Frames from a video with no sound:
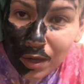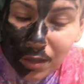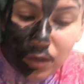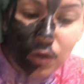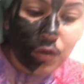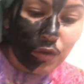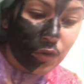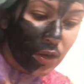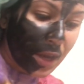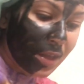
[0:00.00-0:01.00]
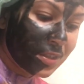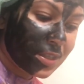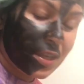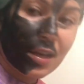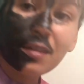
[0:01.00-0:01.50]
I look
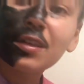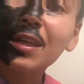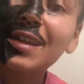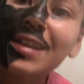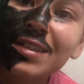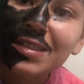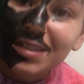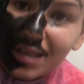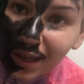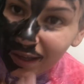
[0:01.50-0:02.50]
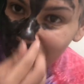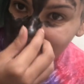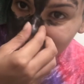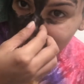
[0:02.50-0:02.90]
crazy. I look insane.